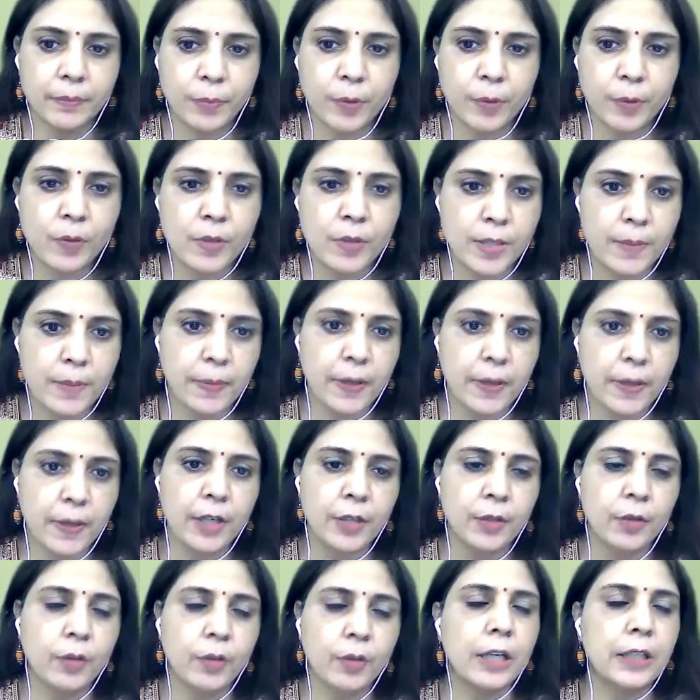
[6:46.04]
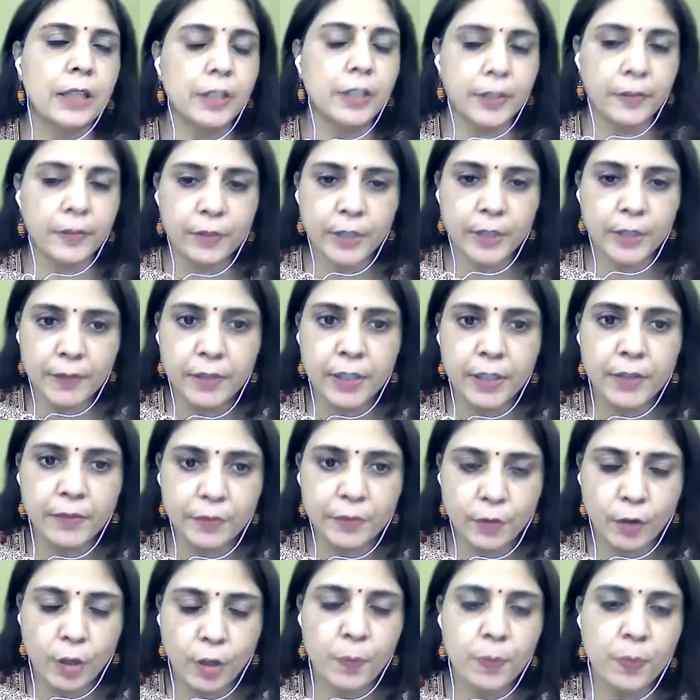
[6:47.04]
poles apart, or rather, even
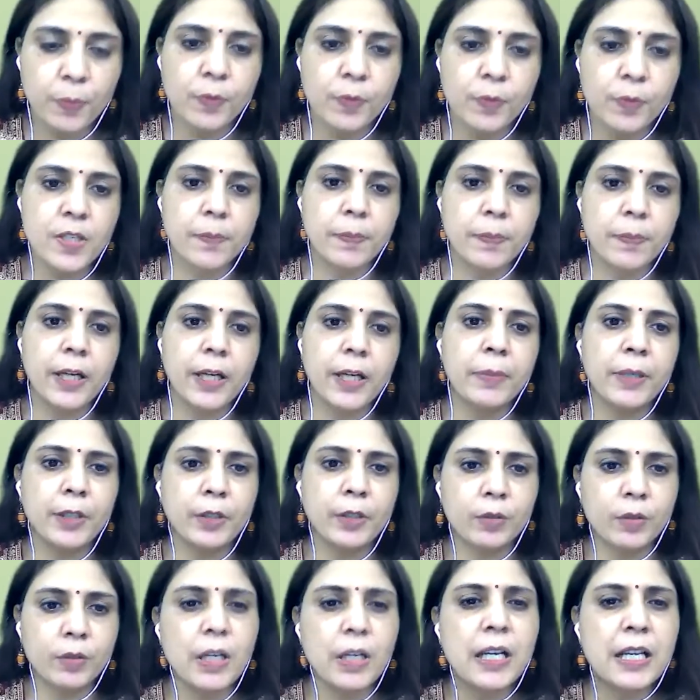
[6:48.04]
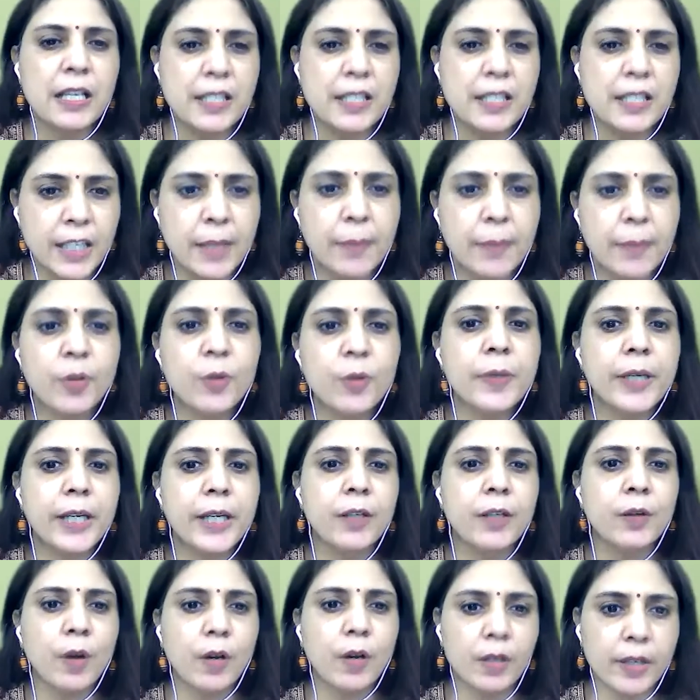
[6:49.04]
if not poles apart, but seem to be
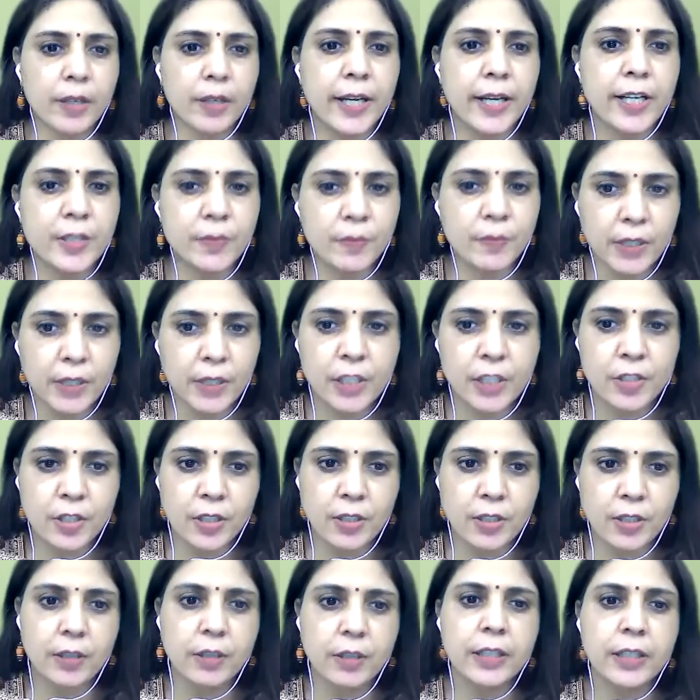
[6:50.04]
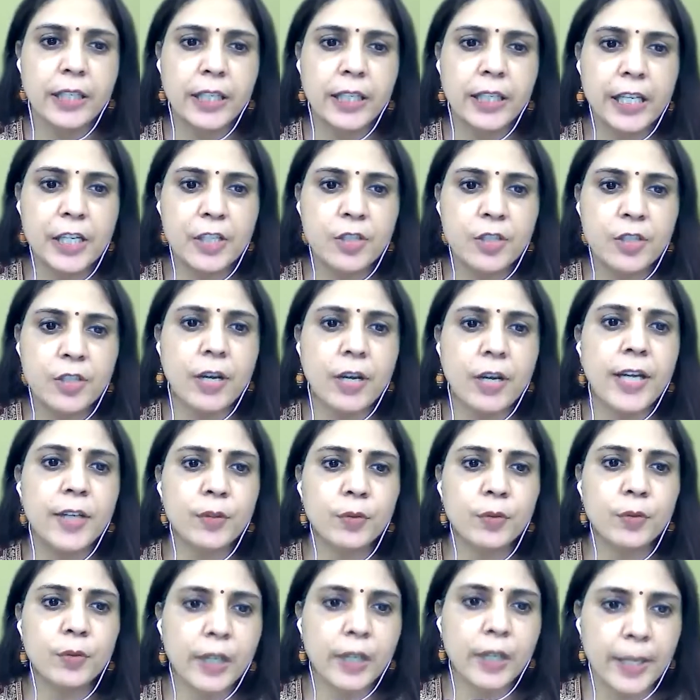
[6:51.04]
at loggerheads with each other, each trying
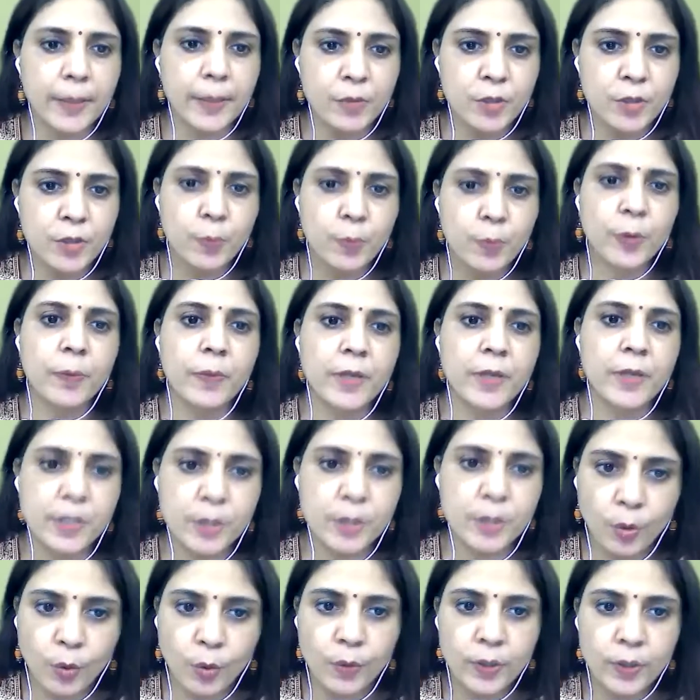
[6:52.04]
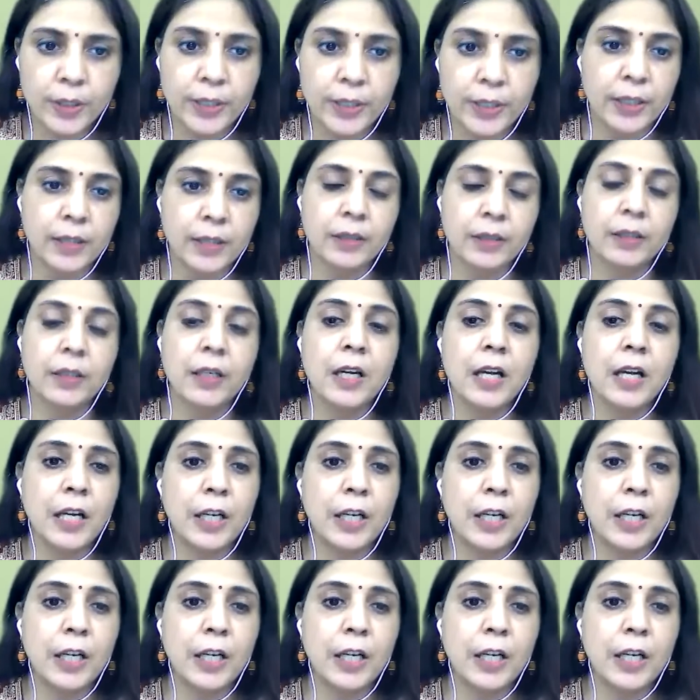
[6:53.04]
to claim supremacy over the other.